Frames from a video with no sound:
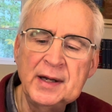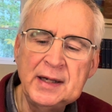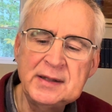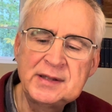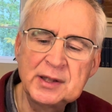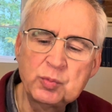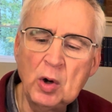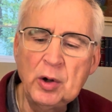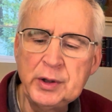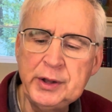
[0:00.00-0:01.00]
He says,
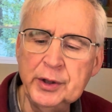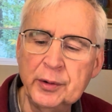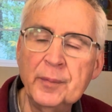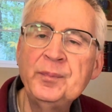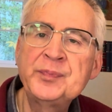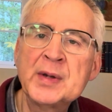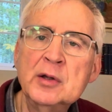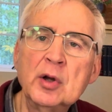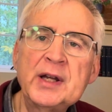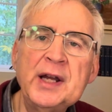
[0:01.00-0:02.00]
woe to you. Look,